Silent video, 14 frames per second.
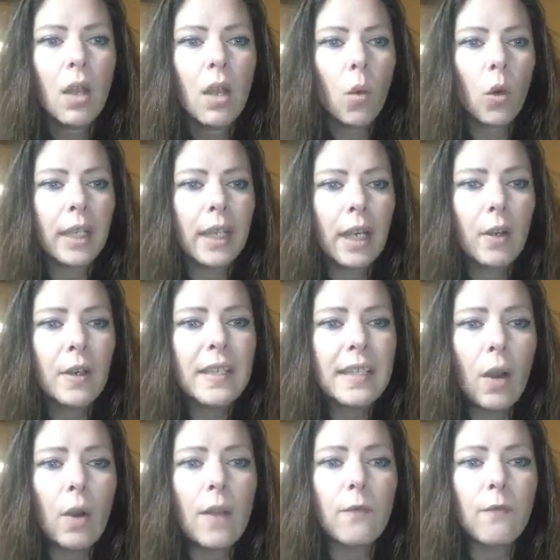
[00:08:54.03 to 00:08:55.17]
or carries
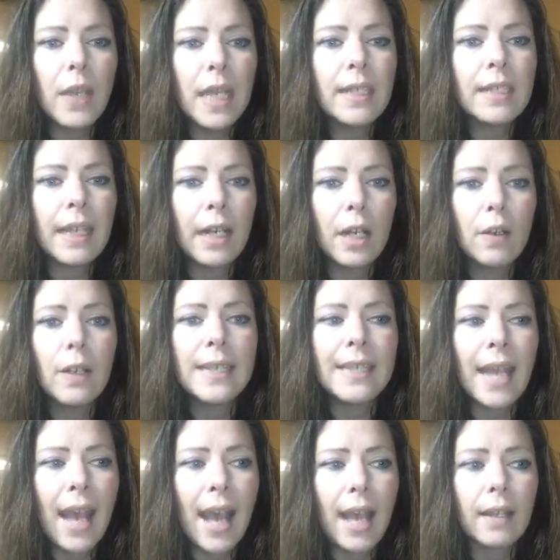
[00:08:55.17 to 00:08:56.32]
out a fake terror
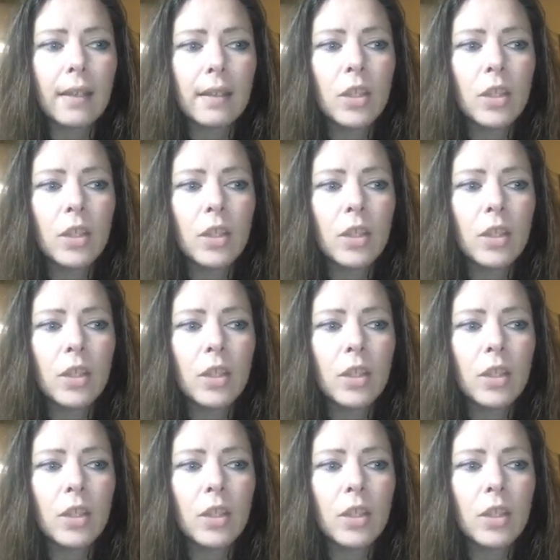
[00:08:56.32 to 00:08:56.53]
attack